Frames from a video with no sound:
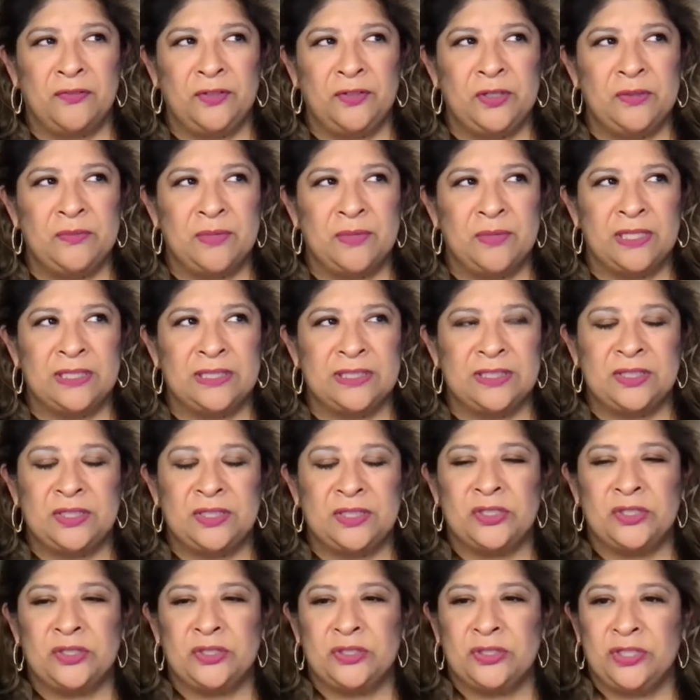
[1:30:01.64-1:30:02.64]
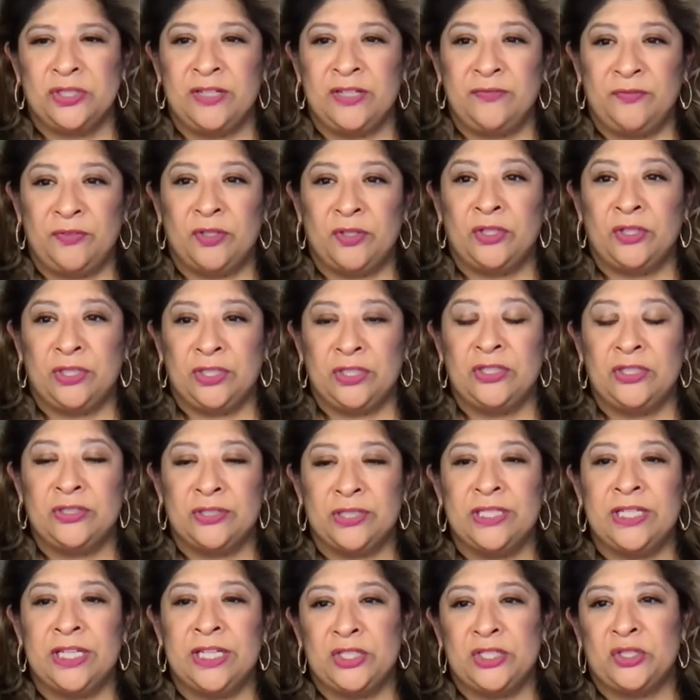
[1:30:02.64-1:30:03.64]
a few months if you
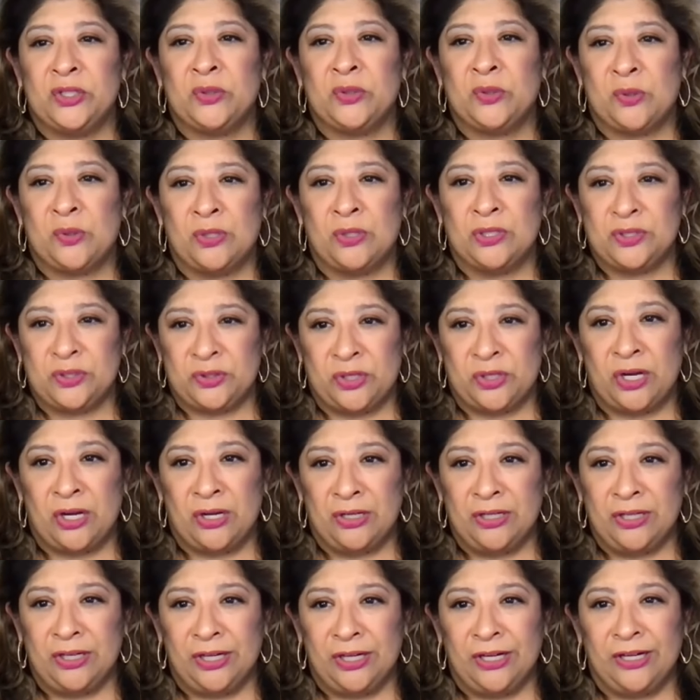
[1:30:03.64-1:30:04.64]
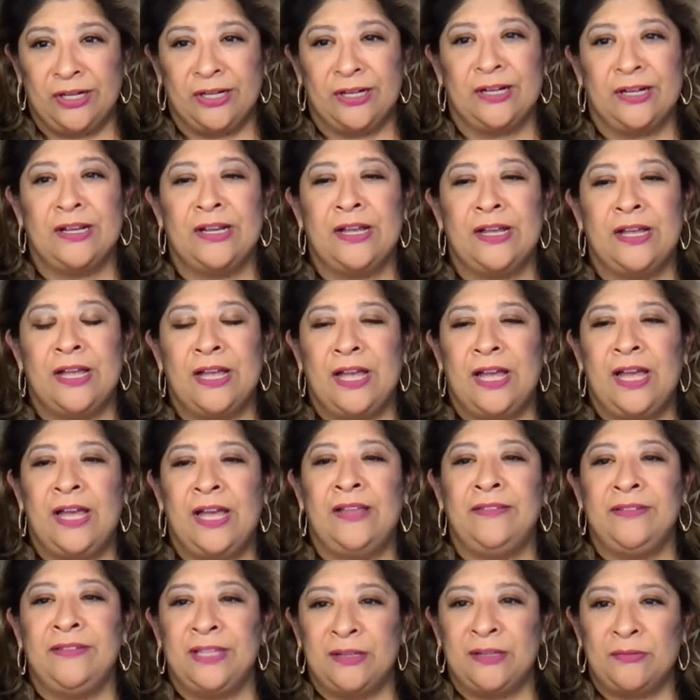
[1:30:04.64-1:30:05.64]
can get your core stronger,
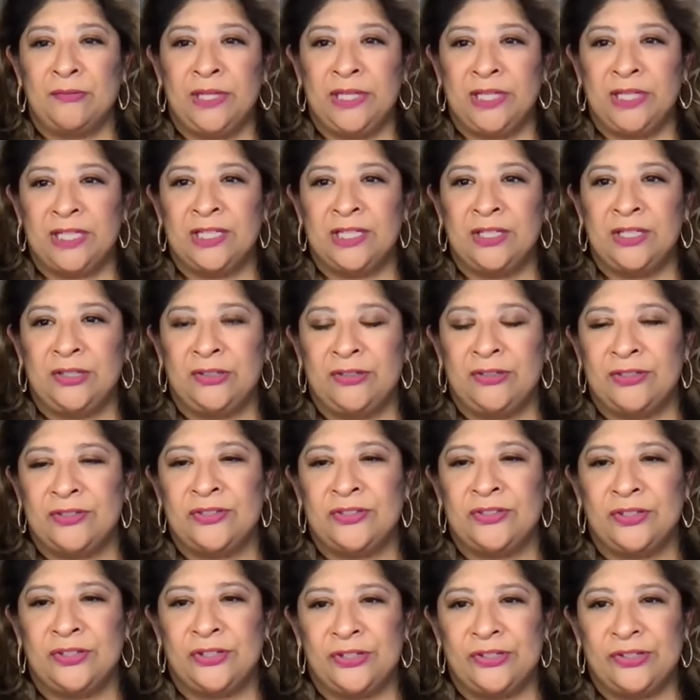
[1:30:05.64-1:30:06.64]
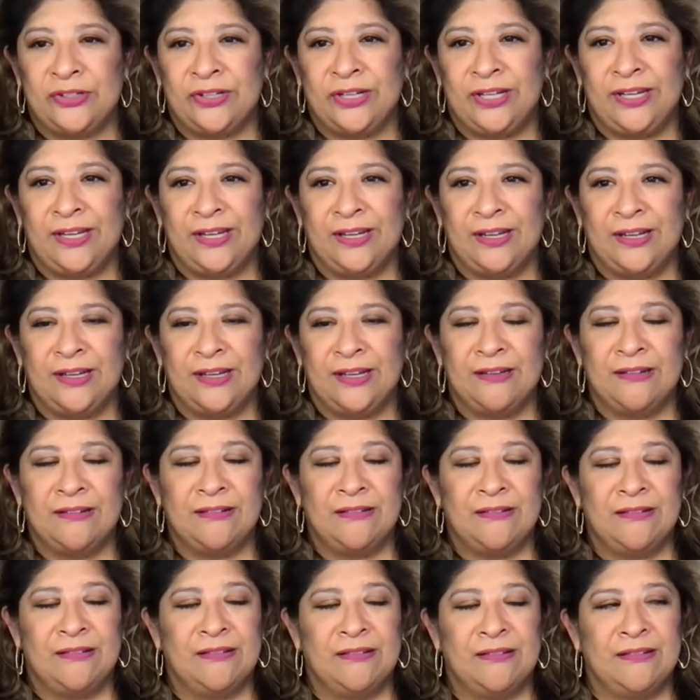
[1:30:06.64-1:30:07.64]
and then we can do the surgery.
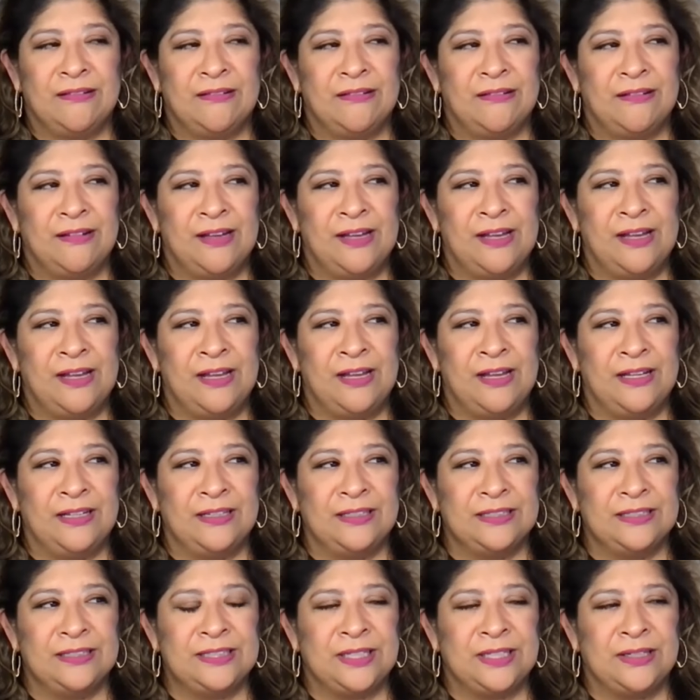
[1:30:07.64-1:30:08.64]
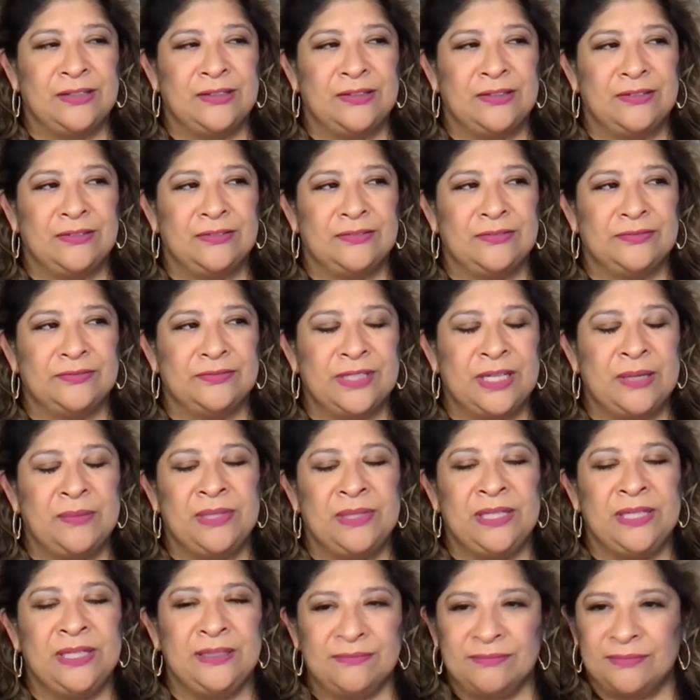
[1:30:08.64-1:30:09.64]
So, I
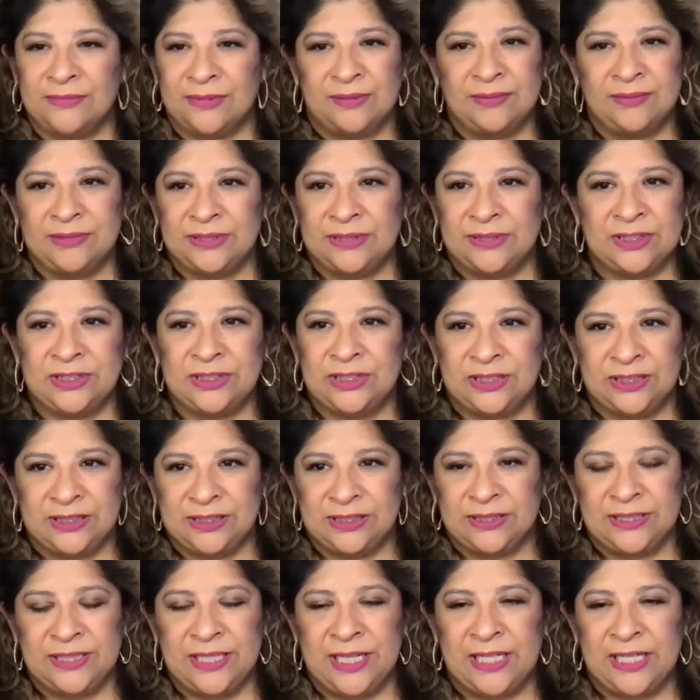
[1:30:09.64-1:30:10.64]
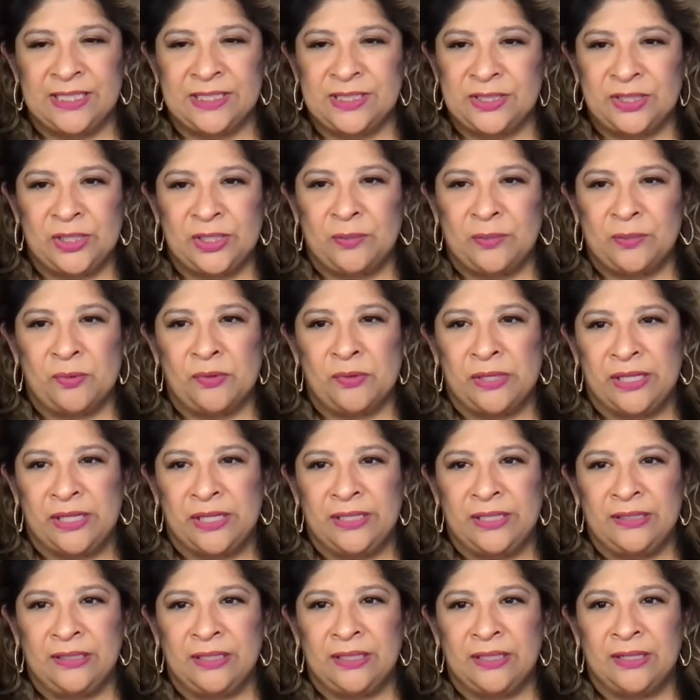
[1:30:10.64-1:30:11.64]
mean, just case to your
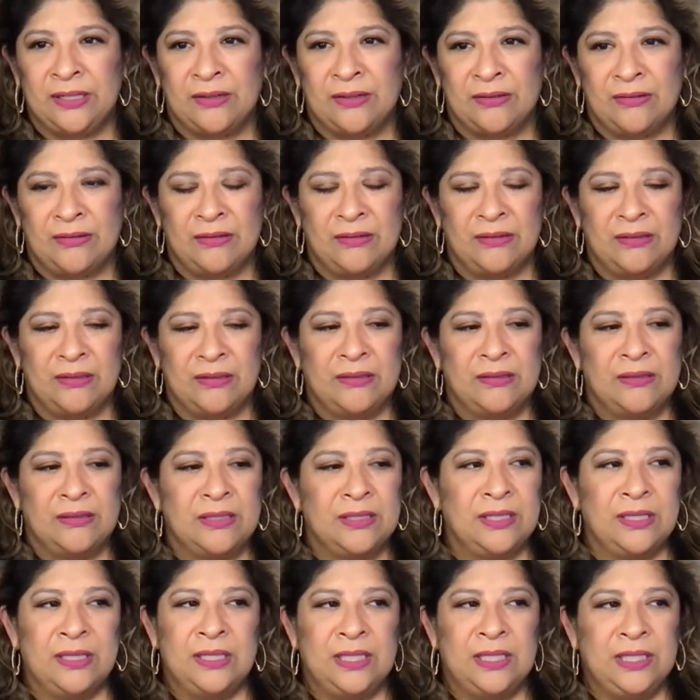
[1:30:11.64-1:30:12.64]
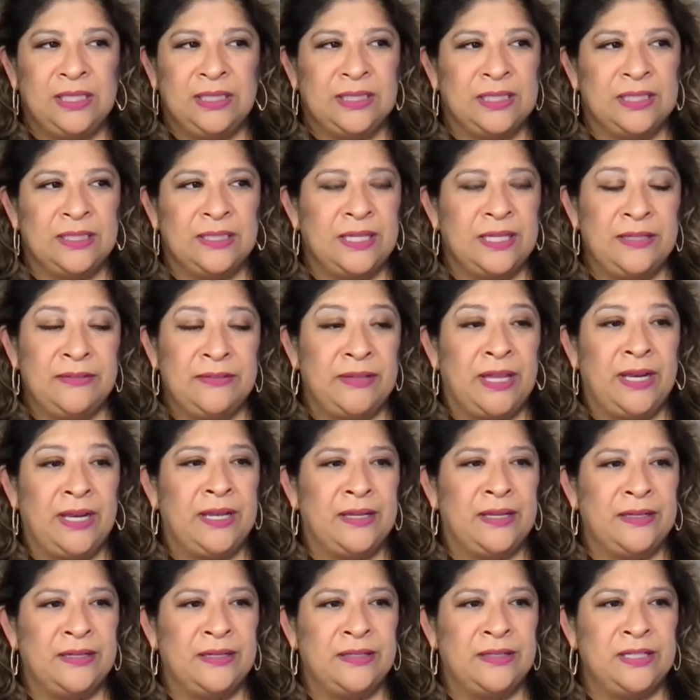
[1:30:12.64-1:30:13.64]
point, you know, that
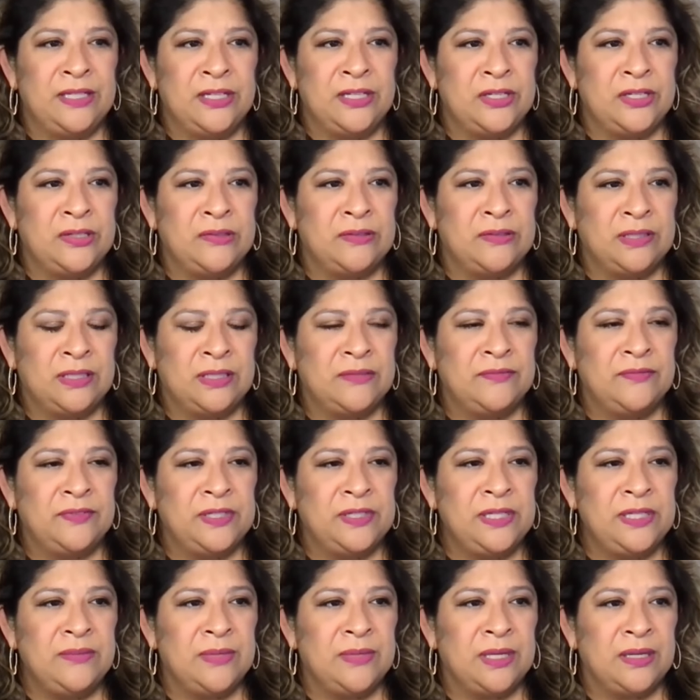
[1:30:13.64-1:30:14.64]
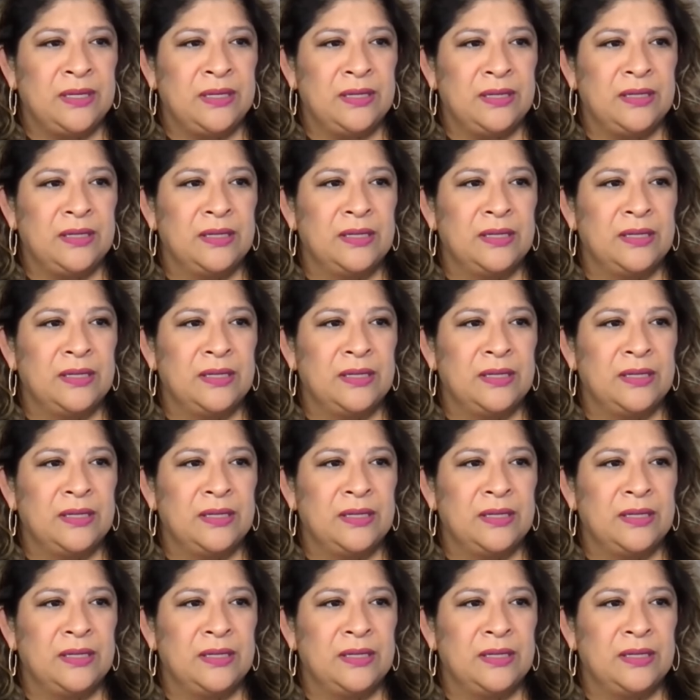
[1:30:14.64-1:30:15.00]
had nothing to do with lymphedema.